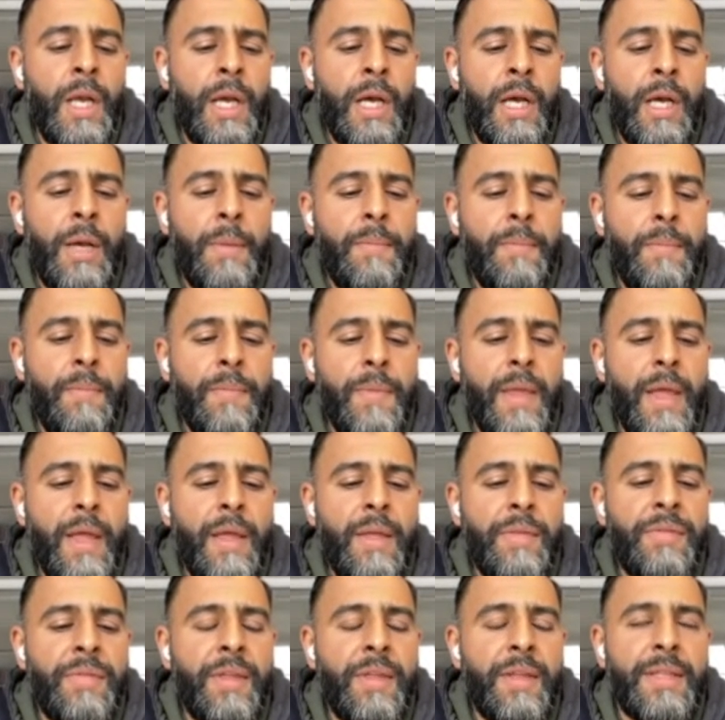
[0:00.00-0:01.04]

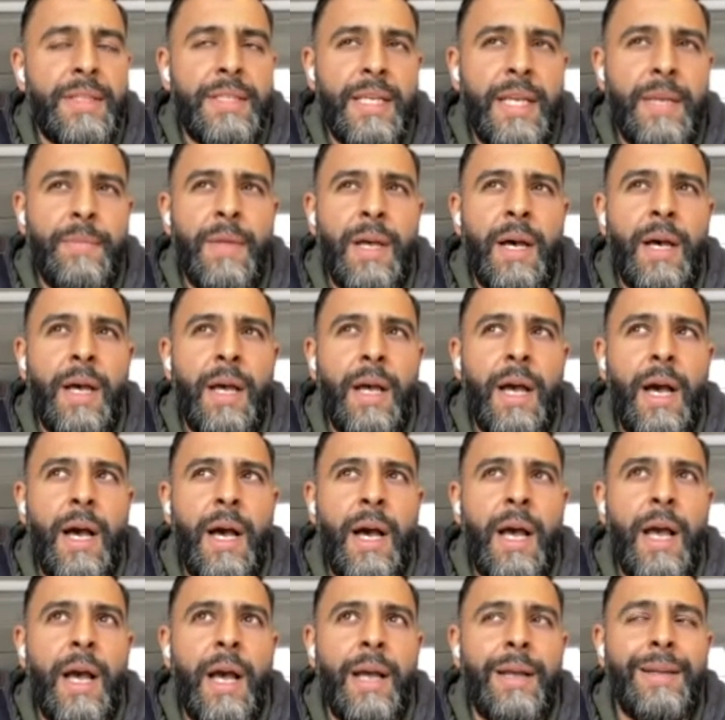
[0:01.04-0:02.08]
The team that I
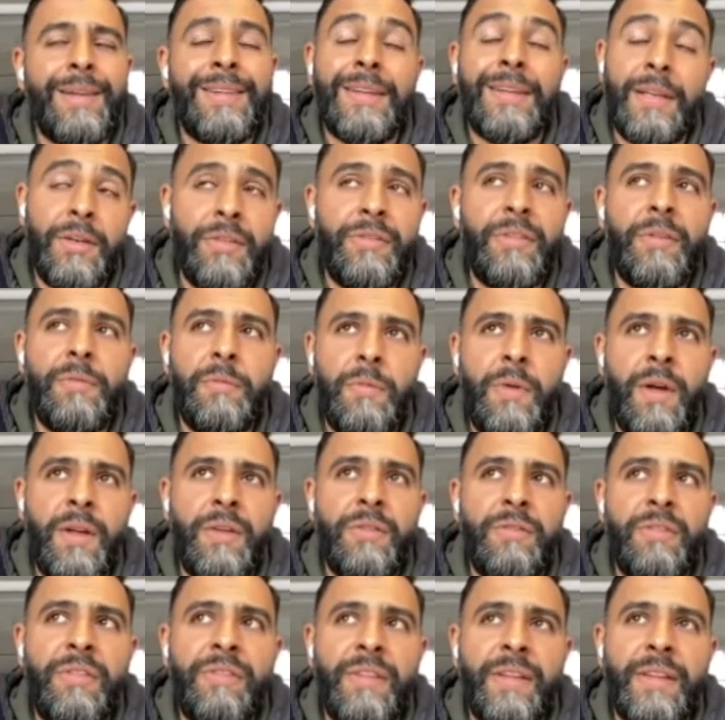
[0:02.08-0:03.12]

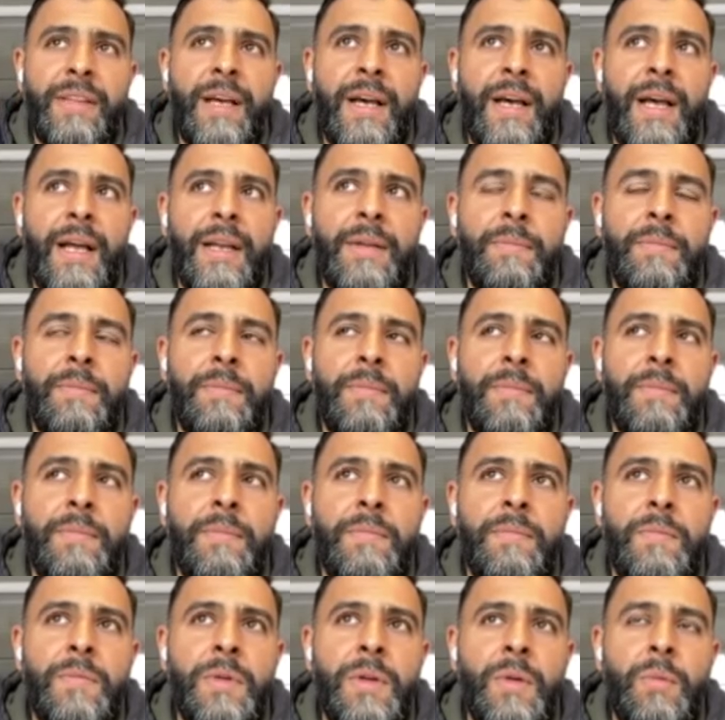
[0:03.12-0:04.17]
another thing that I hadn't,
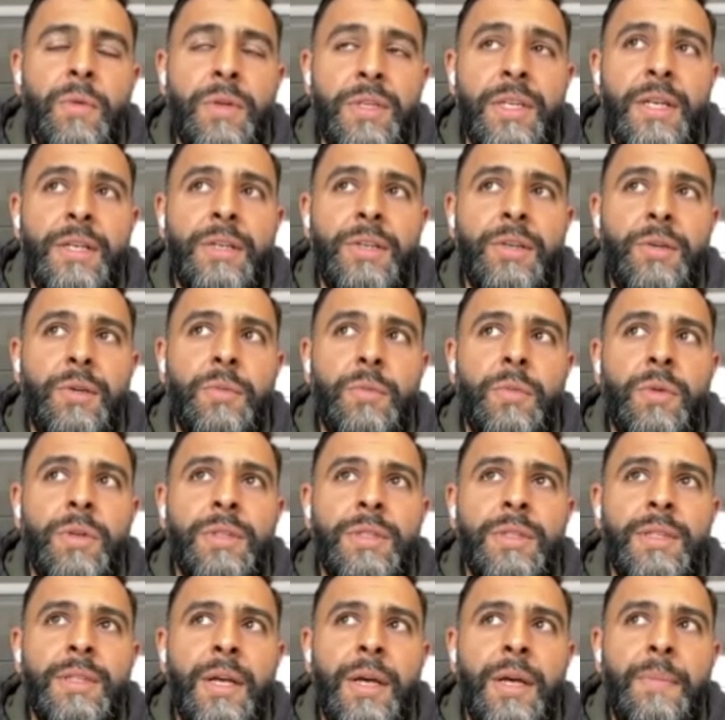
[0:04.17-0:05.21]
which I'd done,
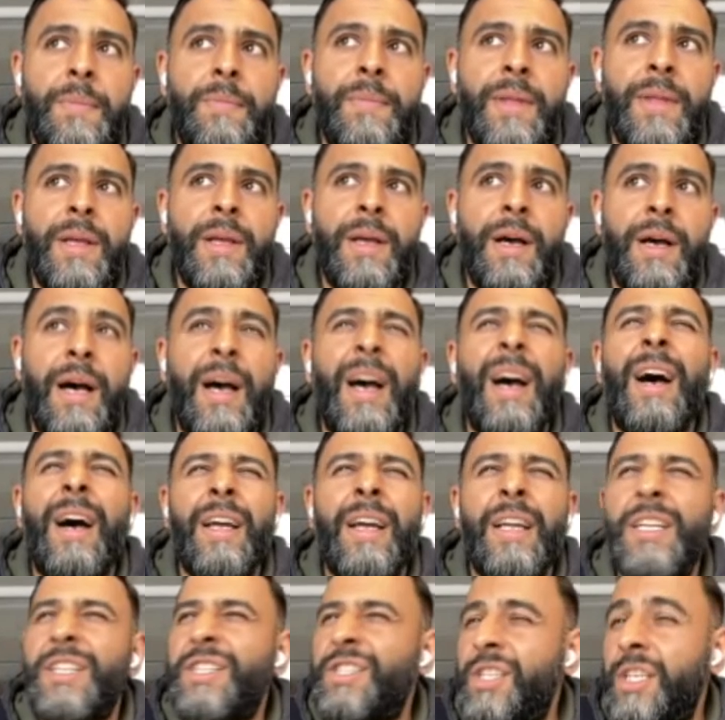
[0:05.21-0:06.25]
was
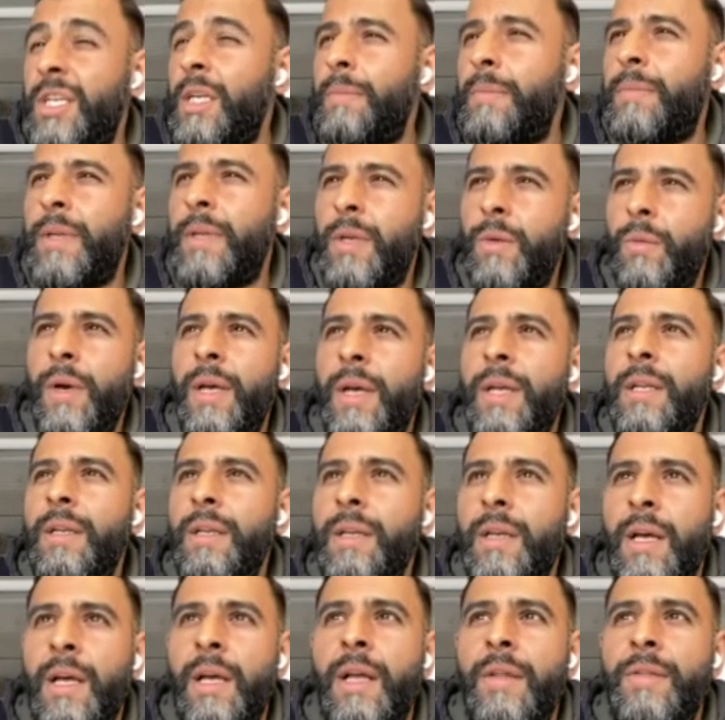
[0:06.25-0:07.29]
hire cheap in a way,
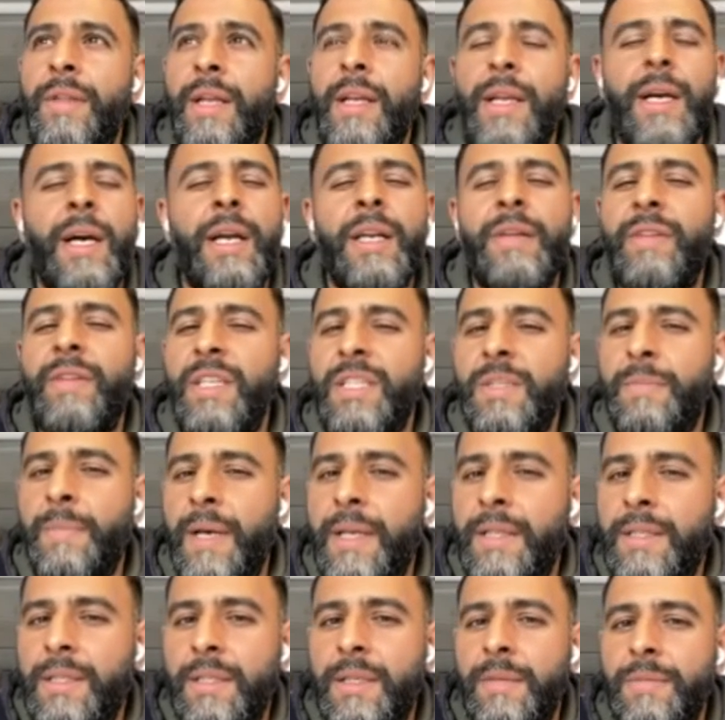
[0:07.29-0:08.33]
and then kind of
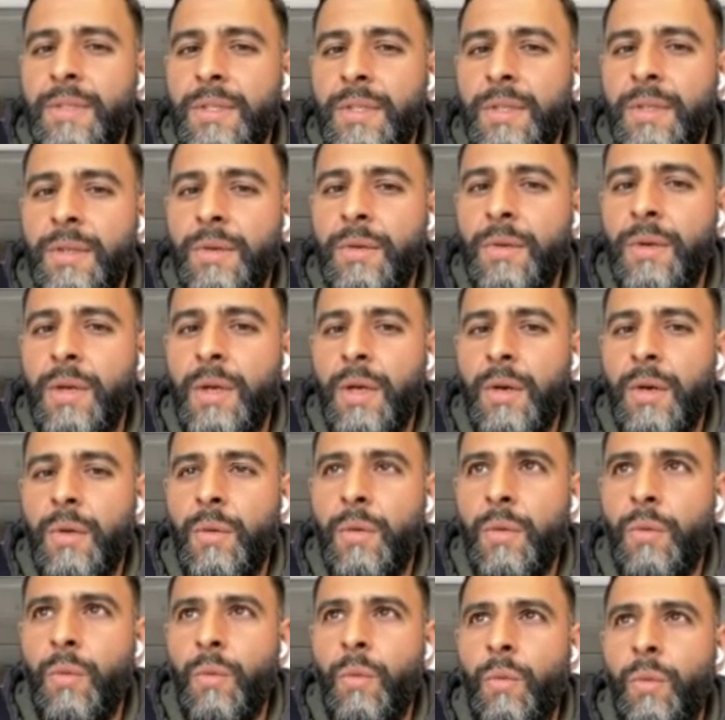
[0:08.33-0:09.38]
expected them to
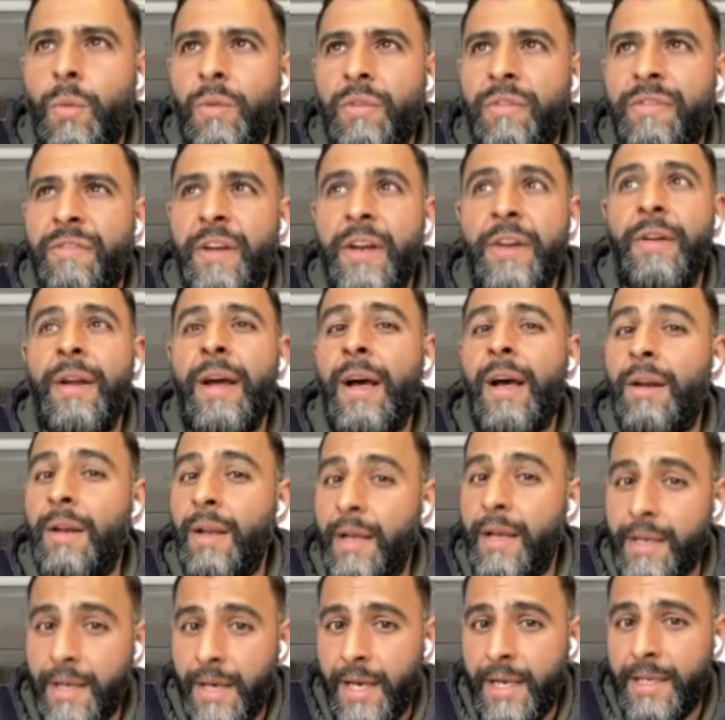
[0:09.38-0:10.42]
figure it out
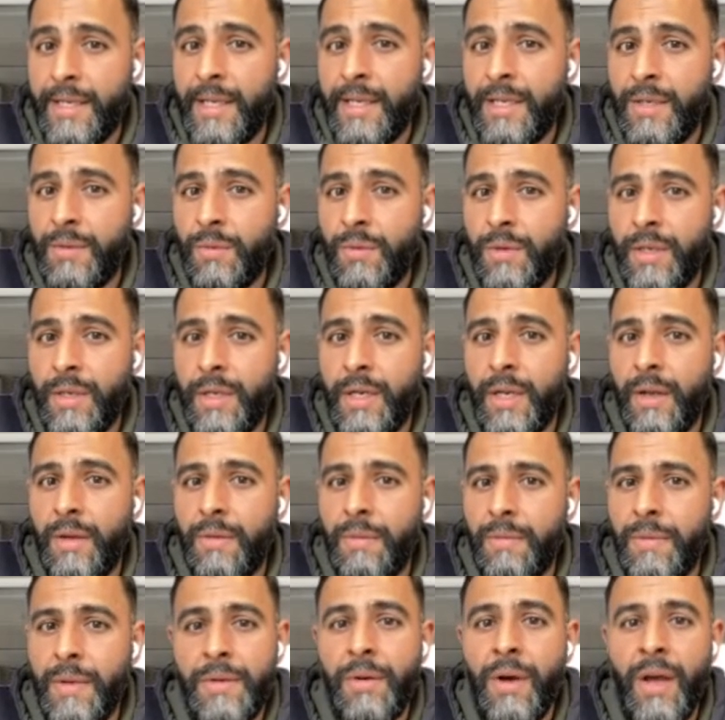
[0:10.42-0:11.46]
like I did.
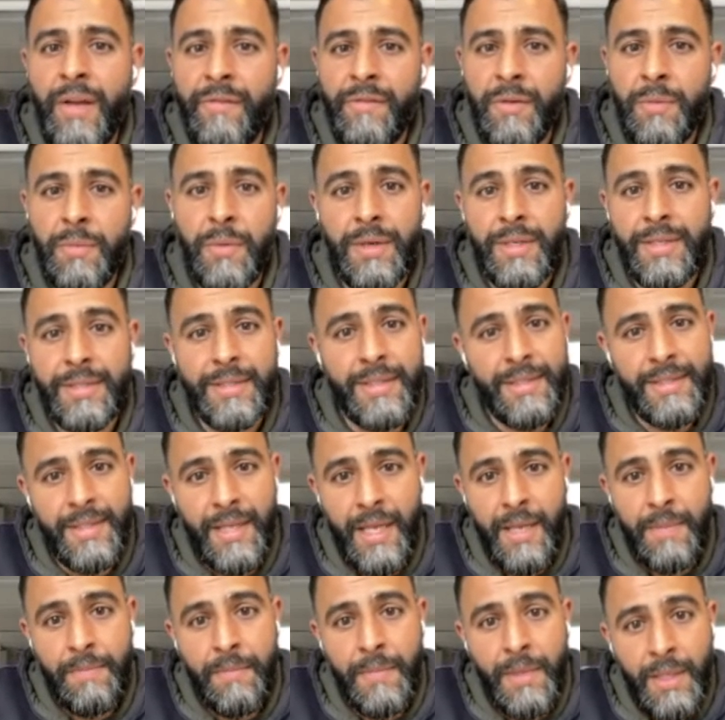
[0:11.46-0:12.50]
Not everybody's the
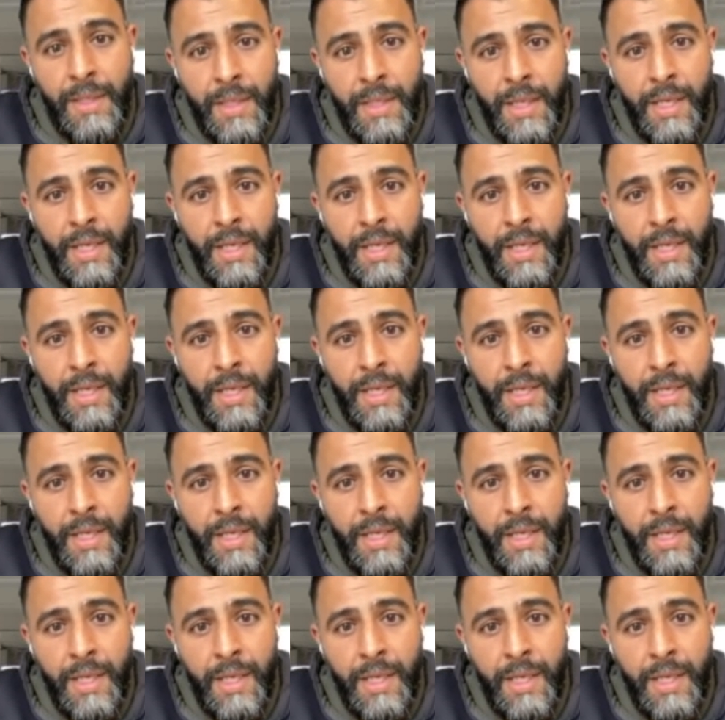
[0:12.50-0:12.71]
same.